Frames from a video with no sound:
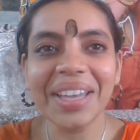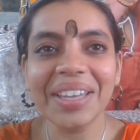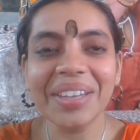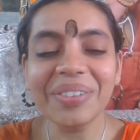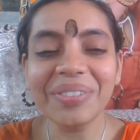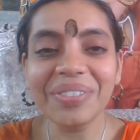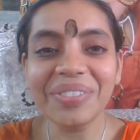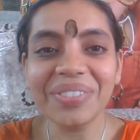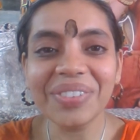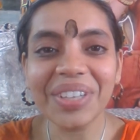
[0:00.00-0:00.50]

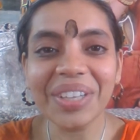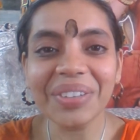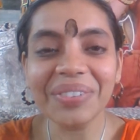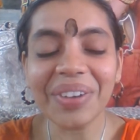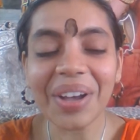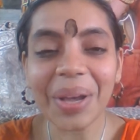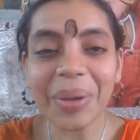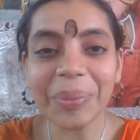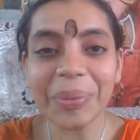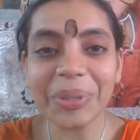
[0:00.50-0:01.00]
If
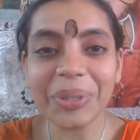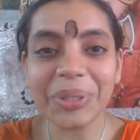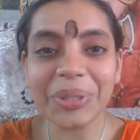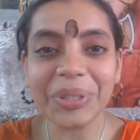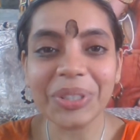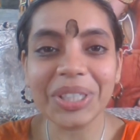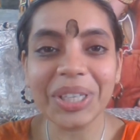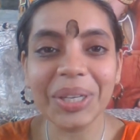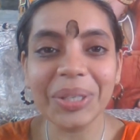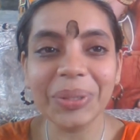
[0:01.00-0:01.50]
I was
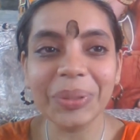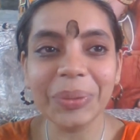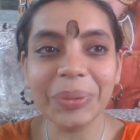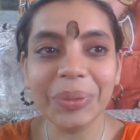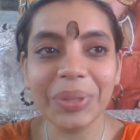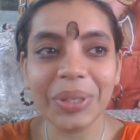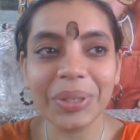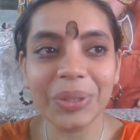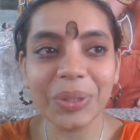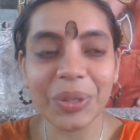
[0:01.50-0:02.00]
to tell you
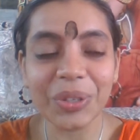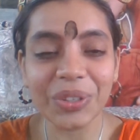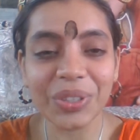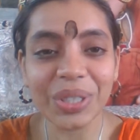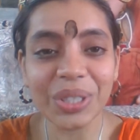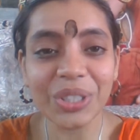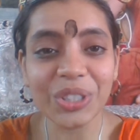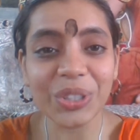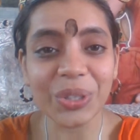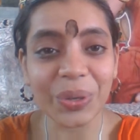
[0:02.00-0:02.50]
that you're
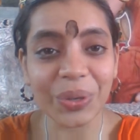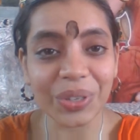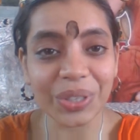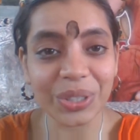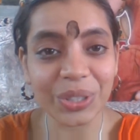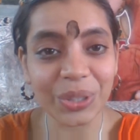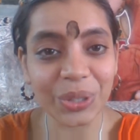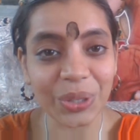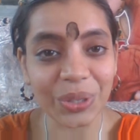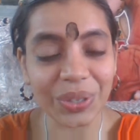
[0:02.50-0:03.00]
rich, you're
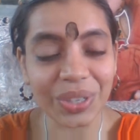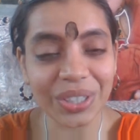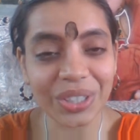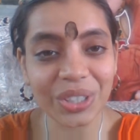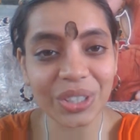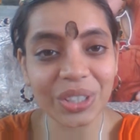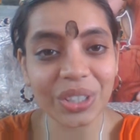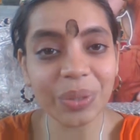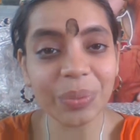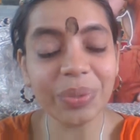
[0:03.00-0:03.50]
rich, you're
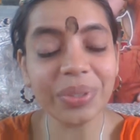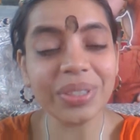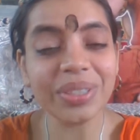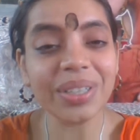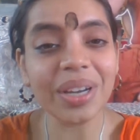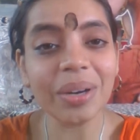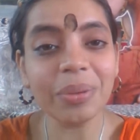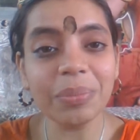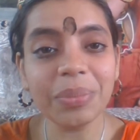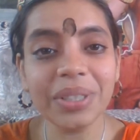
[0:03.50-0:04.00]
rich, you will
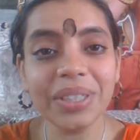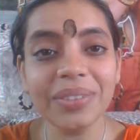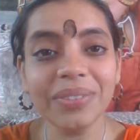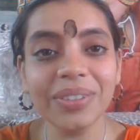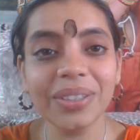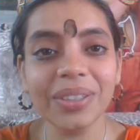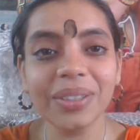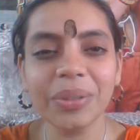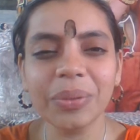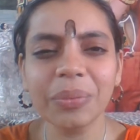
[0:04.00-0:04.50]
start
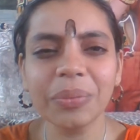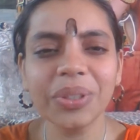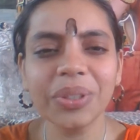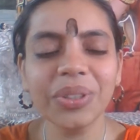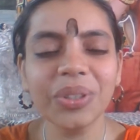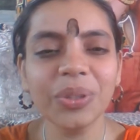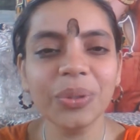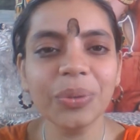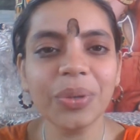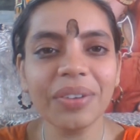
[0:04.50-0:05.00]
believing it,
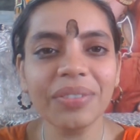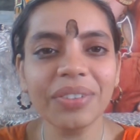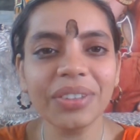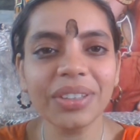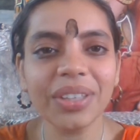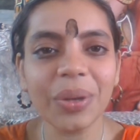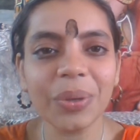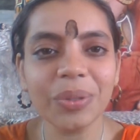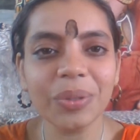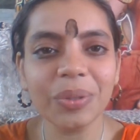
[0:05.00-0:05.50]
whether you have
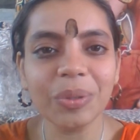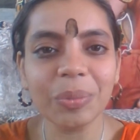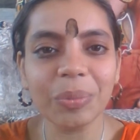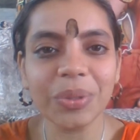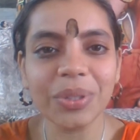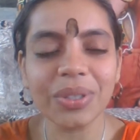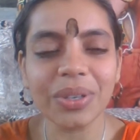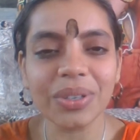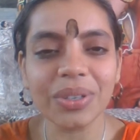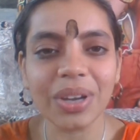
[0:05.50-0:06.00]
1,000
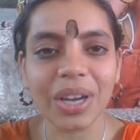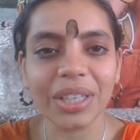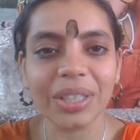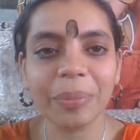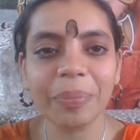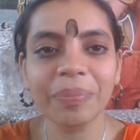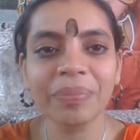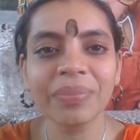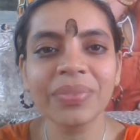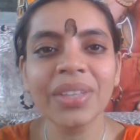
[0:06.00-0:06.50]
rupees or not.
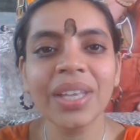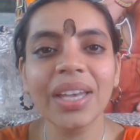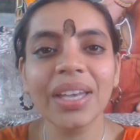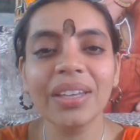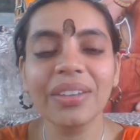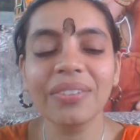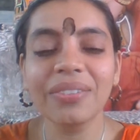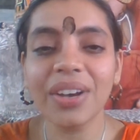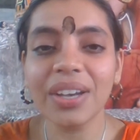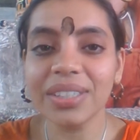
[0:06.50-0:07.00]

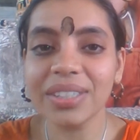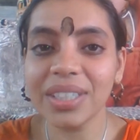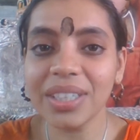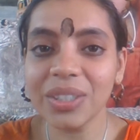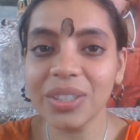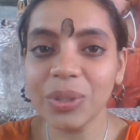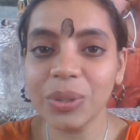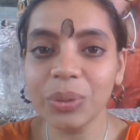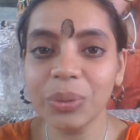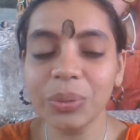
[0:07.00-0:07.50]
If I say
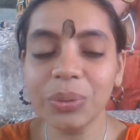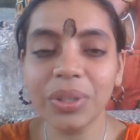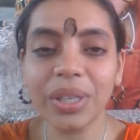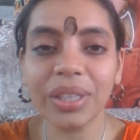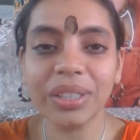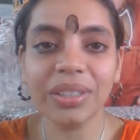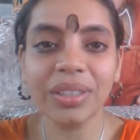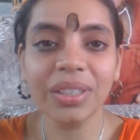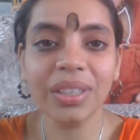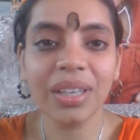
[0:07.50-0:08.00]
to you
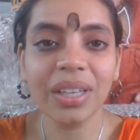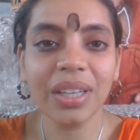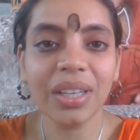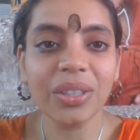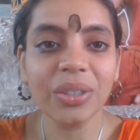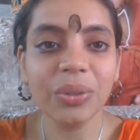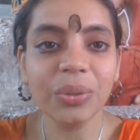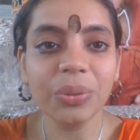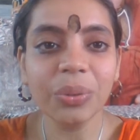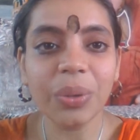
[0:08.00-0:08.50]
that
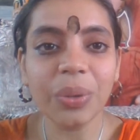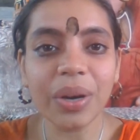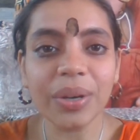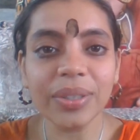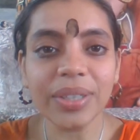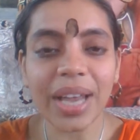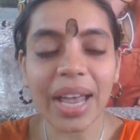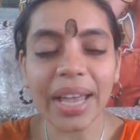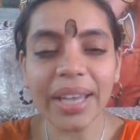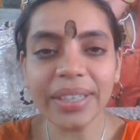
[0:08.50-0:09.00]
you
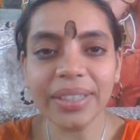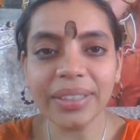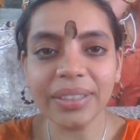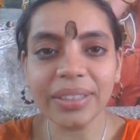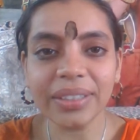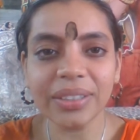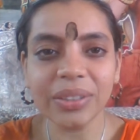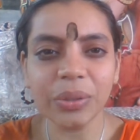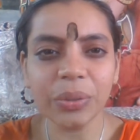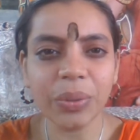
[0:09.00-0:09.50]
are
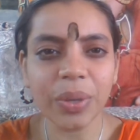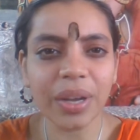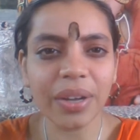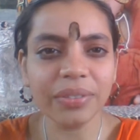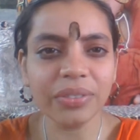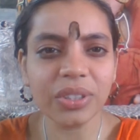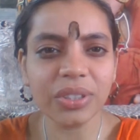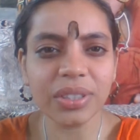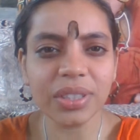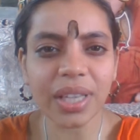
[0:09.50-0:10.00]
angry, you
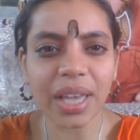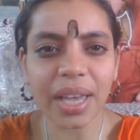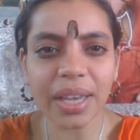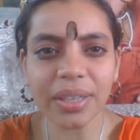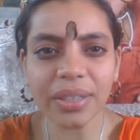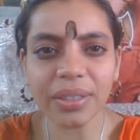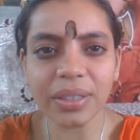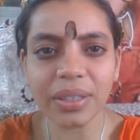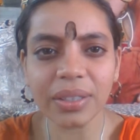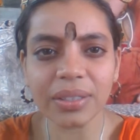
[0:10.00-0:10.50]
have this
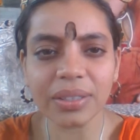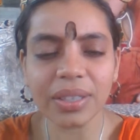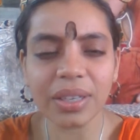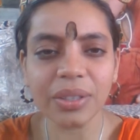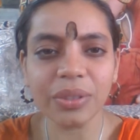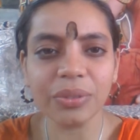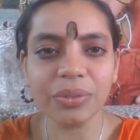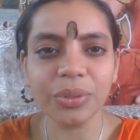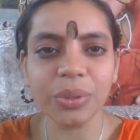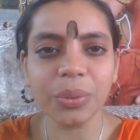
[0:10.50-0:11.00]
anger
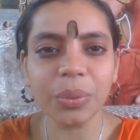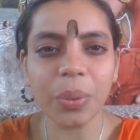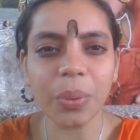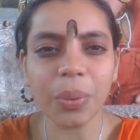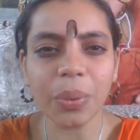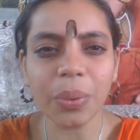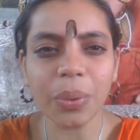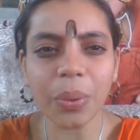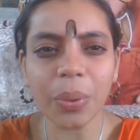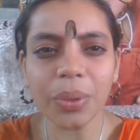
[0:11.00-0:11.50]
inside of you,
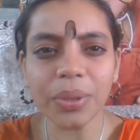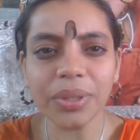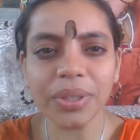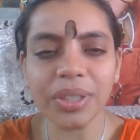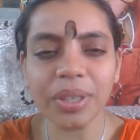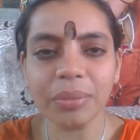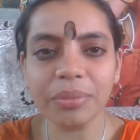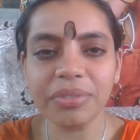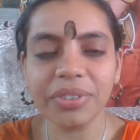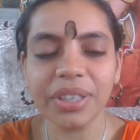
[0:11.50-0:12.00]
all the
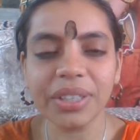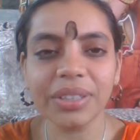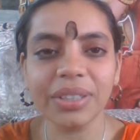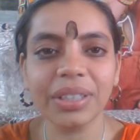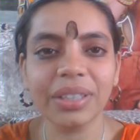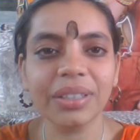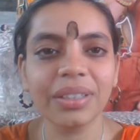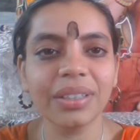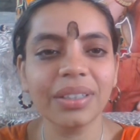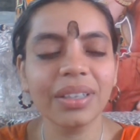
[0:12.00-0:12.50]
time
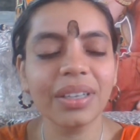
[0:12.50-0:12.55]
fighting,